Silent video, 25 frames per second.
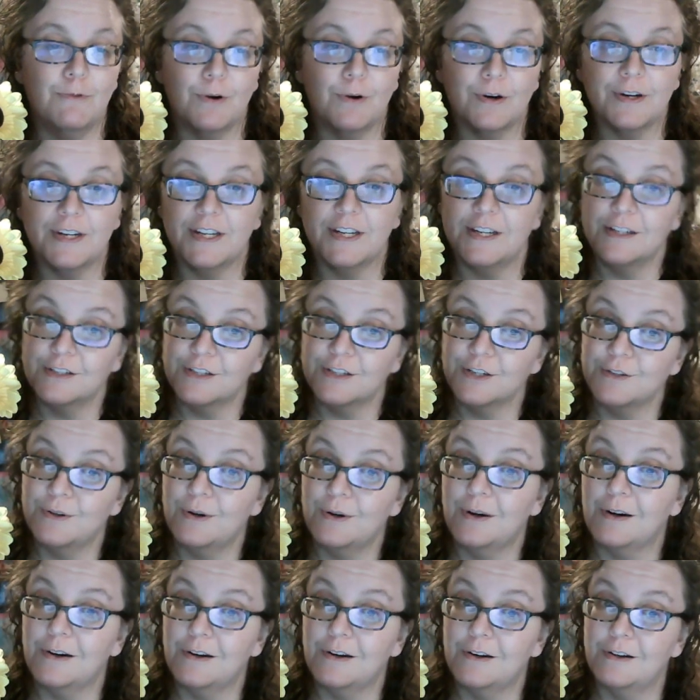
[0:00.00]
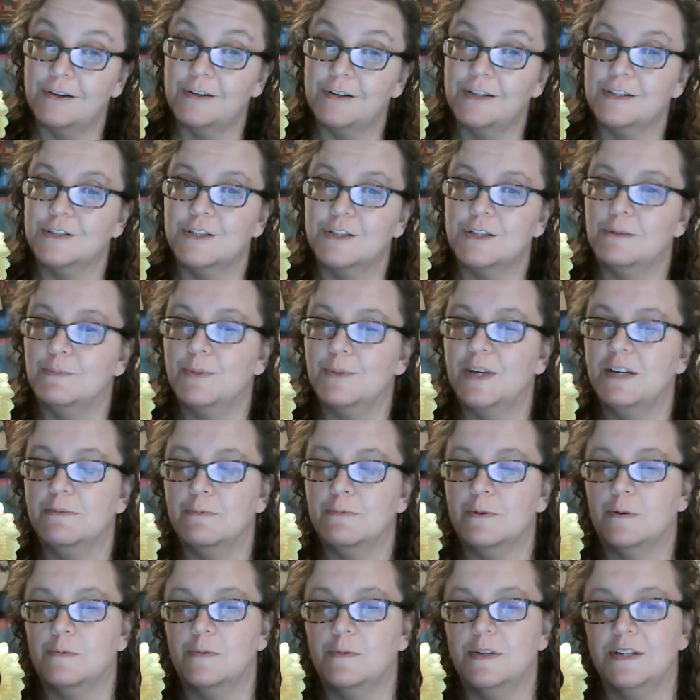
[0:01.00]
working too hard, and some
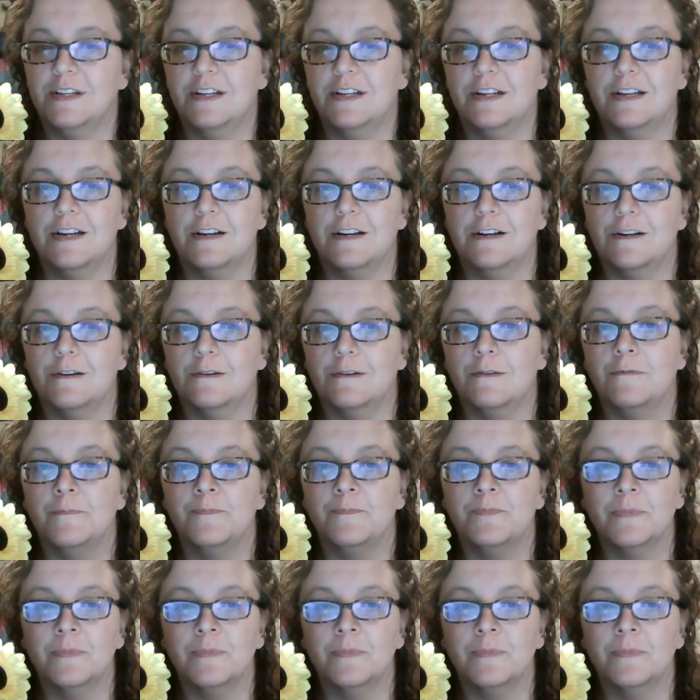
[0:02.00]
people wouldn't care.